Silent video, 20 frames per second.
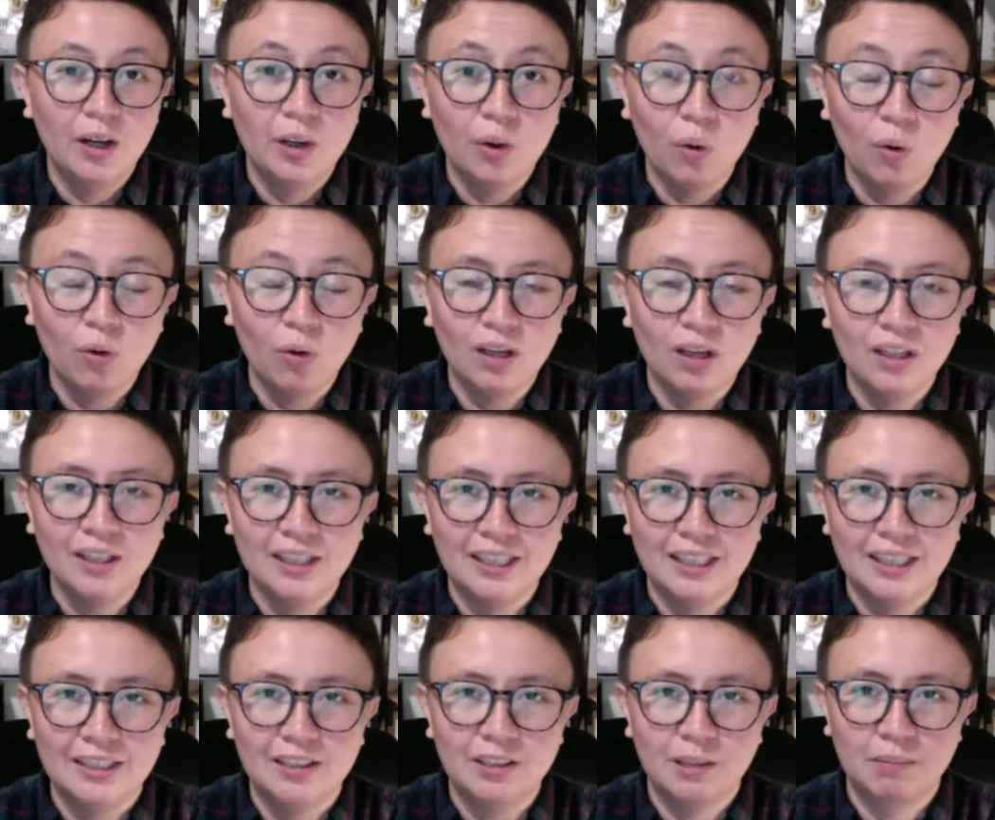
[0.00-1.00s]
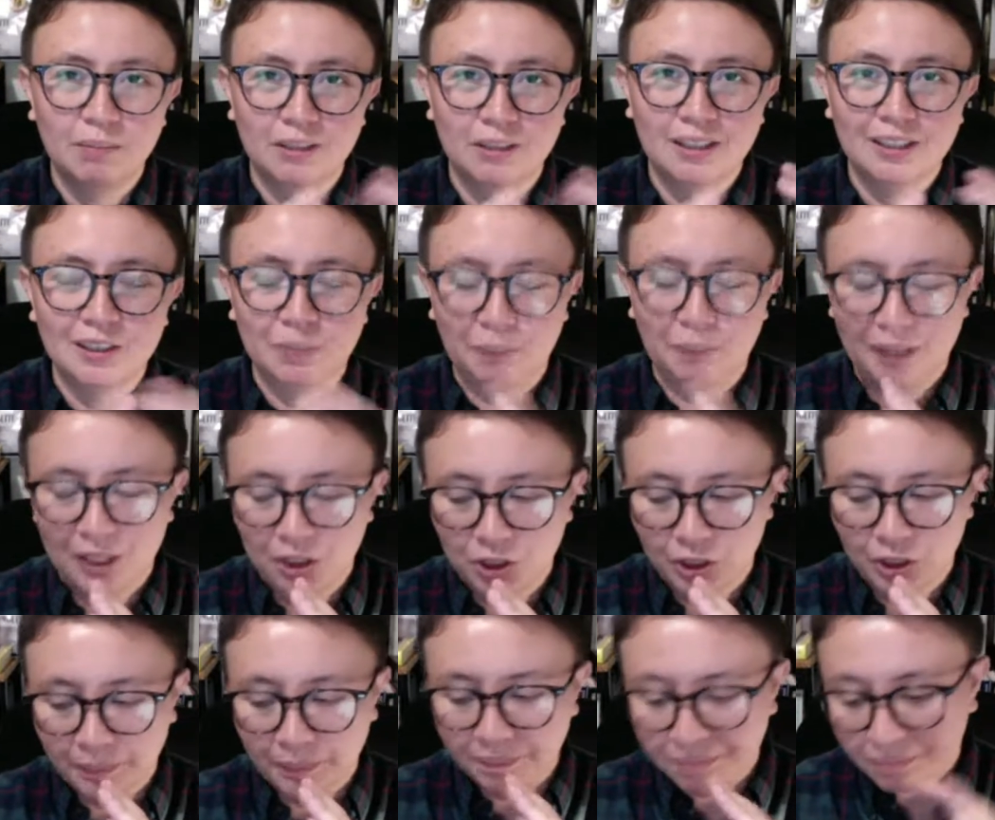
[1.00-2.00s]
local idiom or
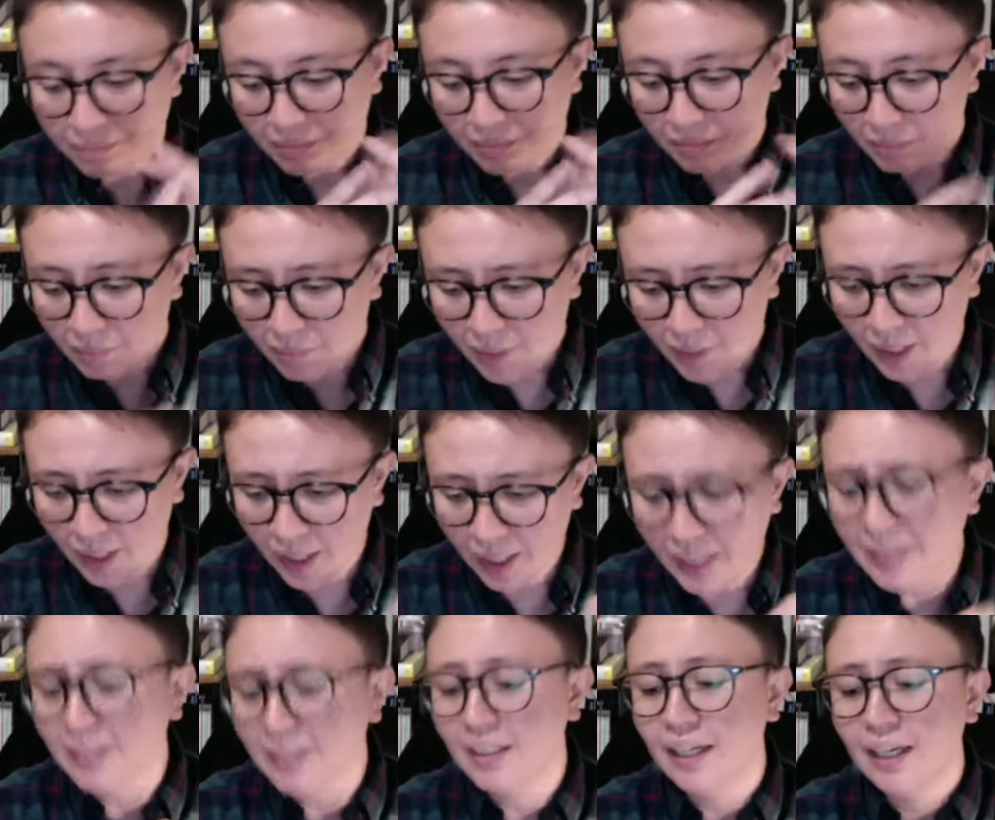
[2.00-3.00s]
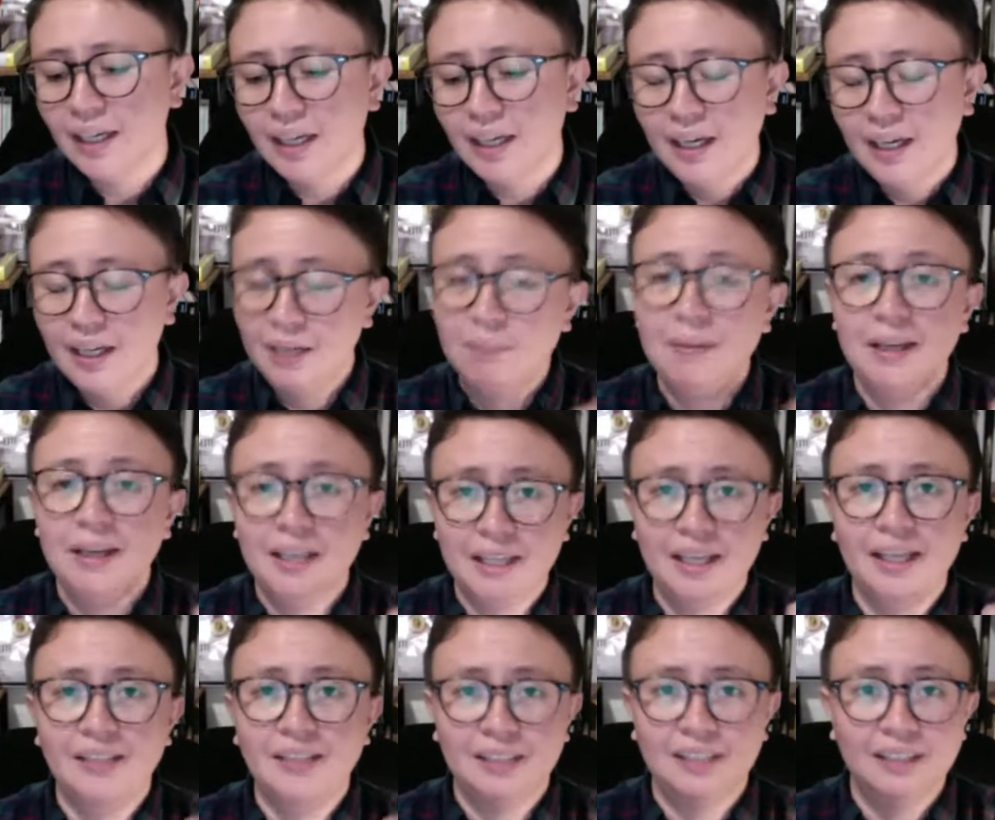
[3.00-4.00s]
expression. And in many
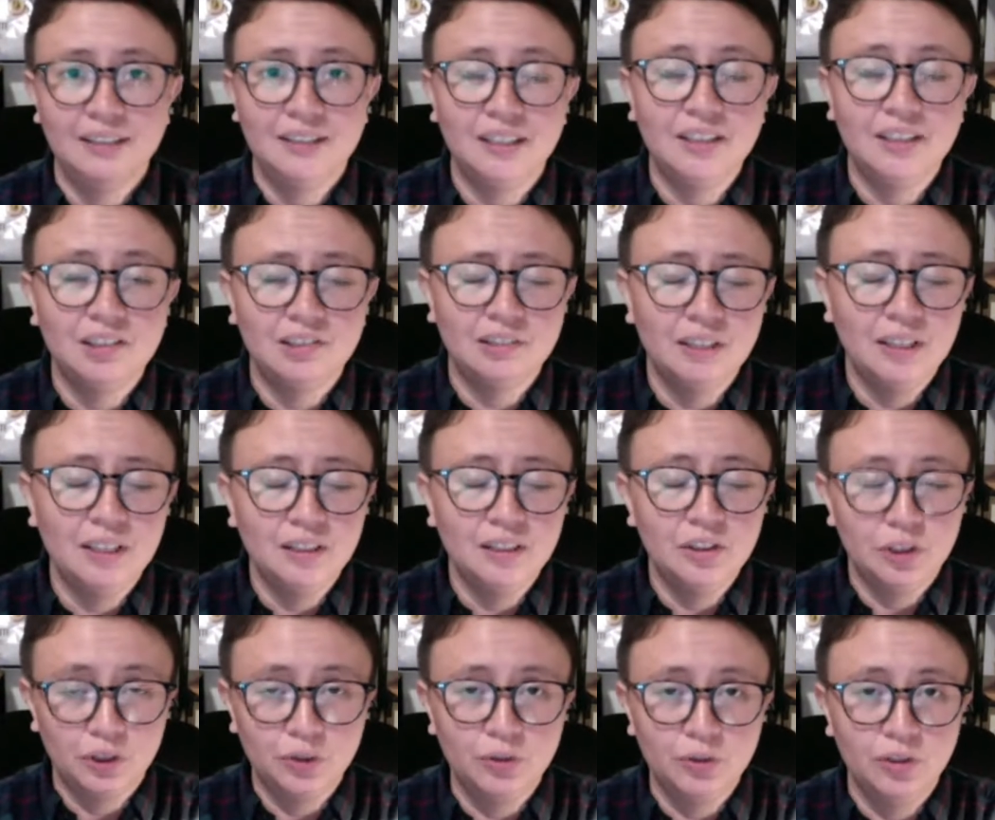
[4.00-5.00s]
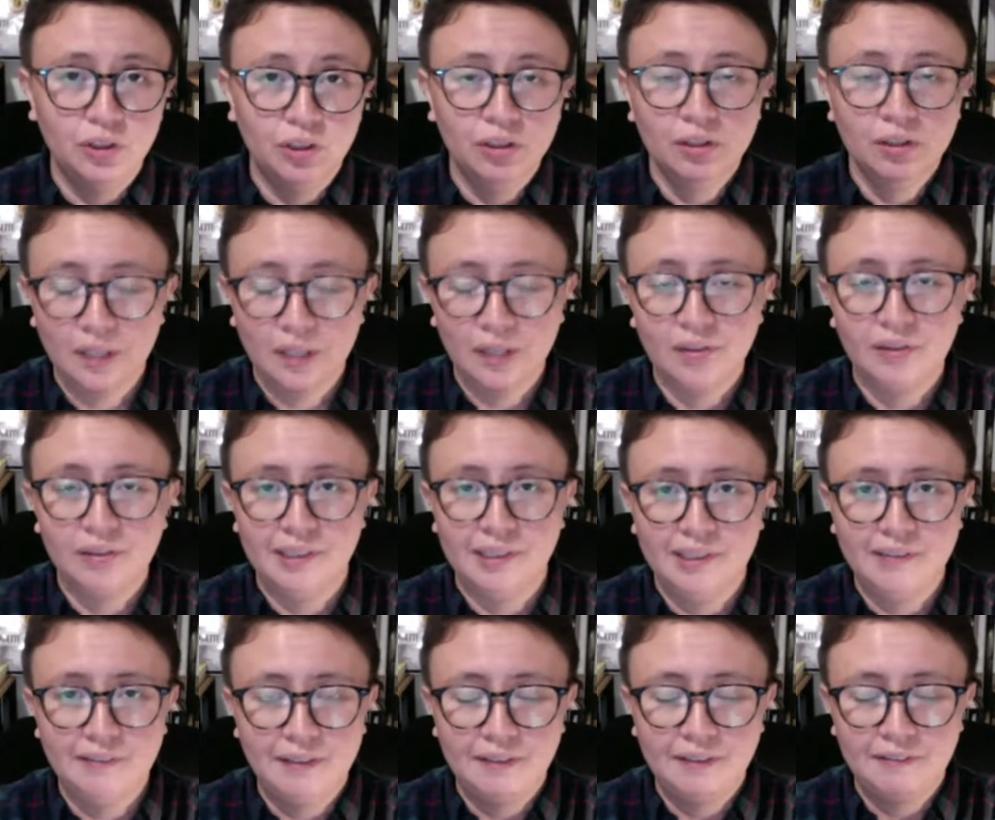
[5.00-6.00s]
cases, that's really true, no? Ako,
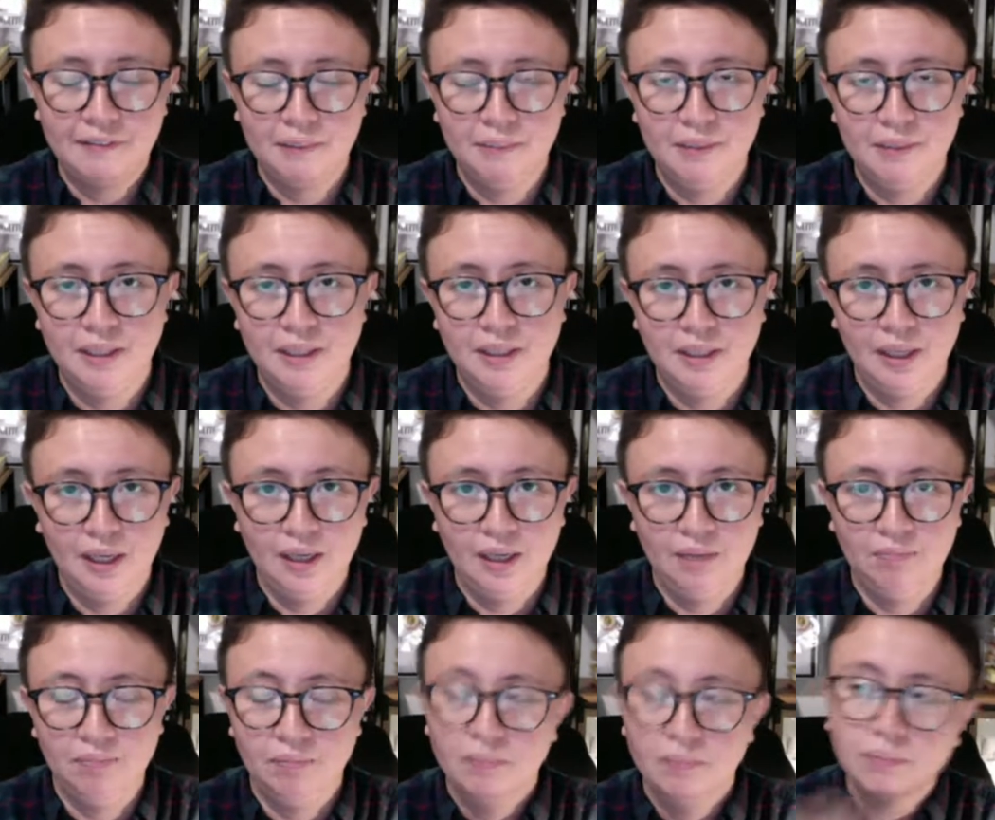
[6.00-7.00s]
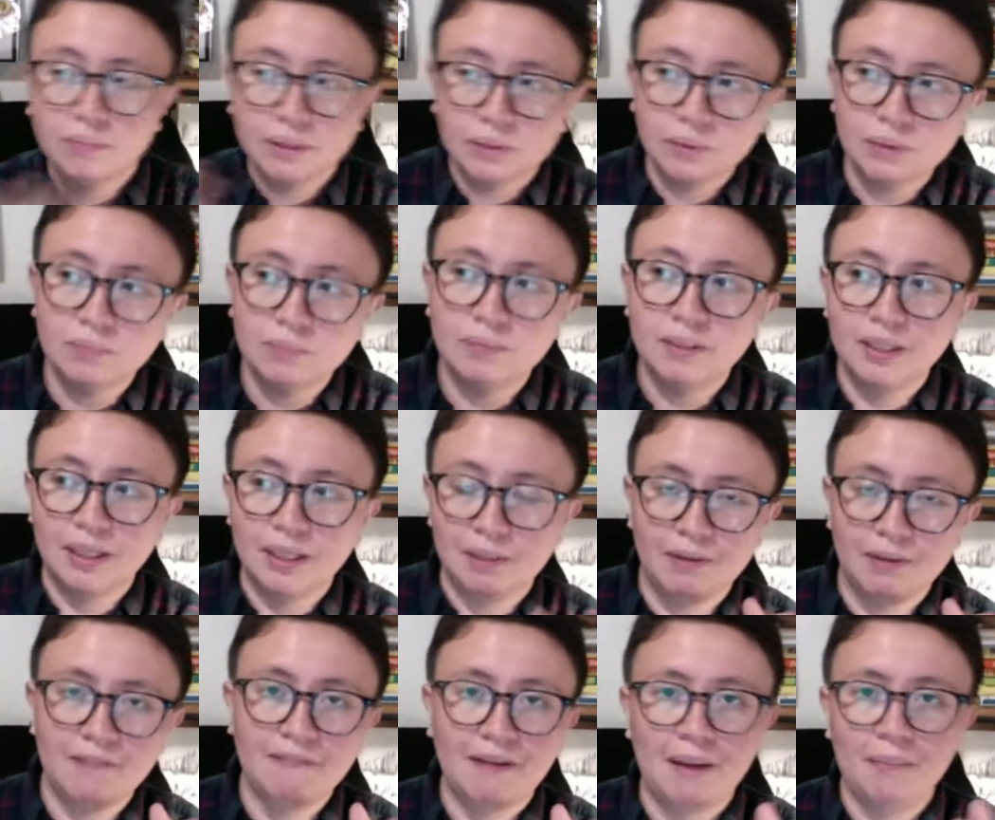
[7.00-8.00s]
even for me, between me and
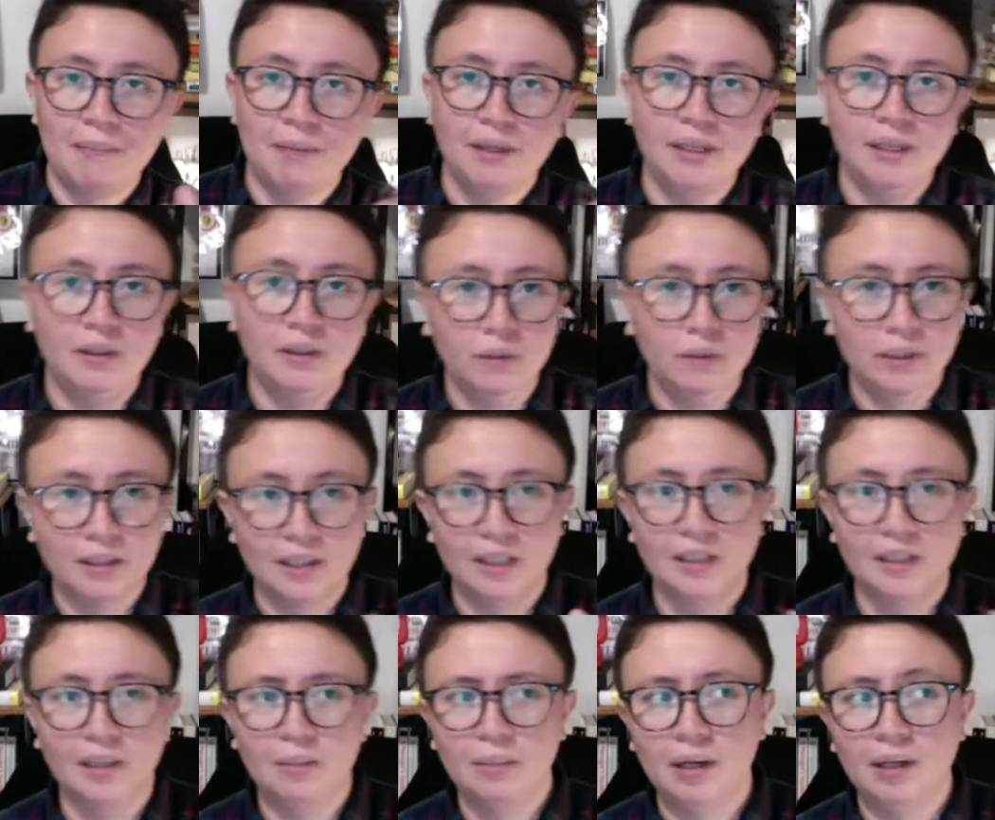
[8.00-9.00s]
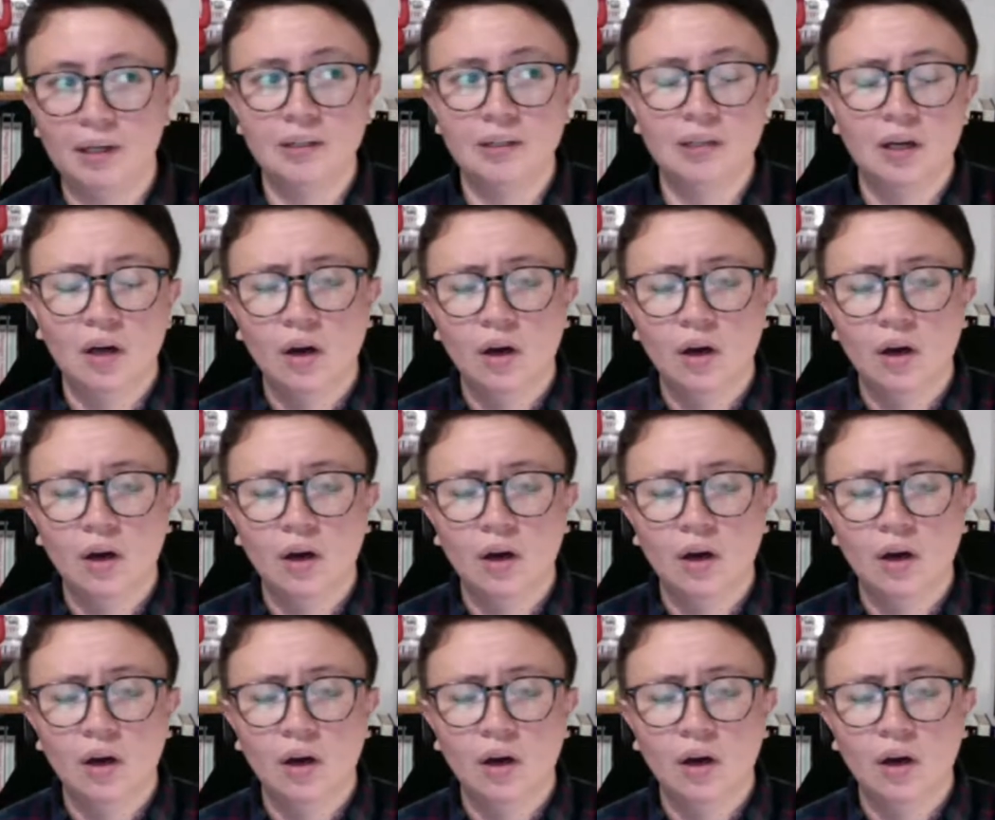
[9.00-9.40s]
my family, we run about